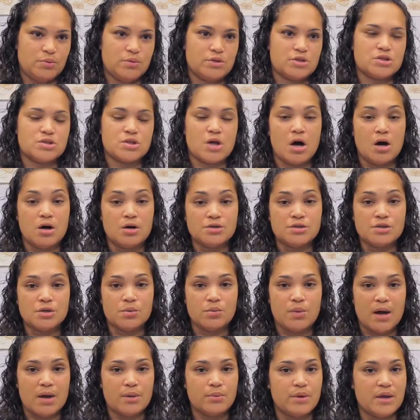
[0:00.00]
which is also
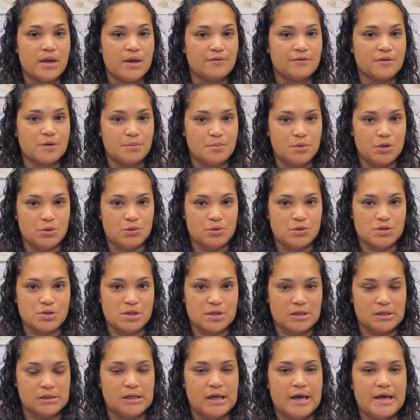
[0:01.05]
why we have computers
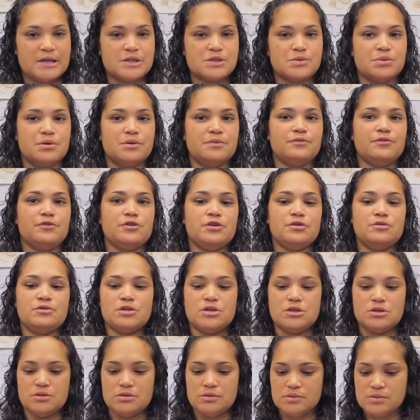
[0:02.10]
in the classroom for you
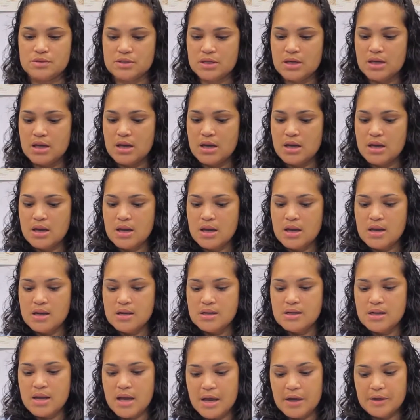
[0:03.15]
to use.
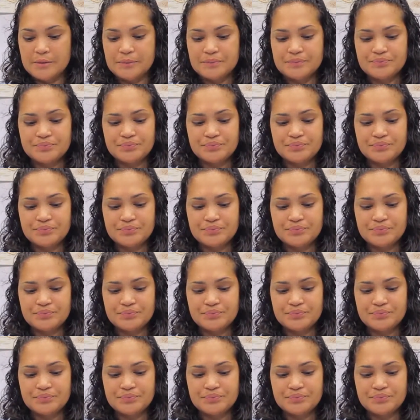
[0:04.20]
Now,